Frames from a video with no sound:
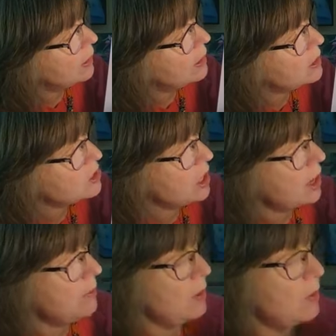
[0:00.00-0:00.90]
And each
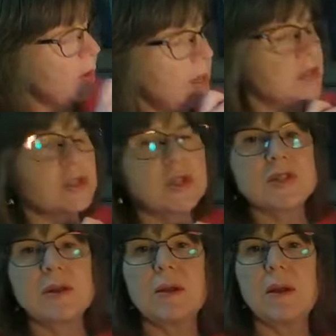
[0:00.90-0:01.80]
time my horn gets
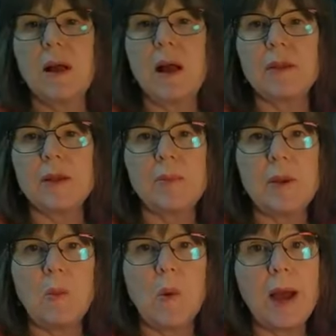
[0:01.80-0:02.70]
just a little
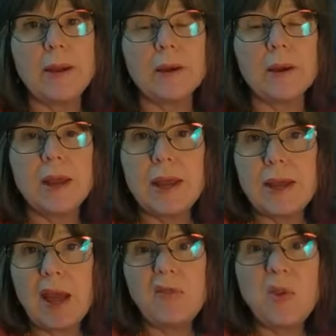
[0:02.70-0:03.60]
bit wider.
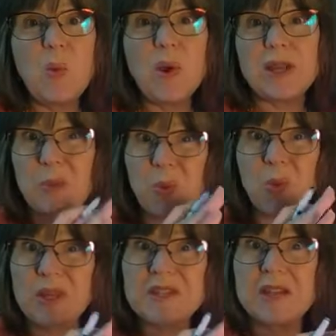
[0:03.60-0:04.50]
Now, if you want to keep a
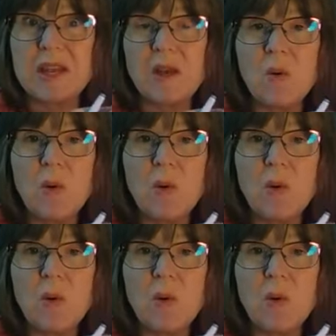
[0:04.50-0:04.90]
really skinny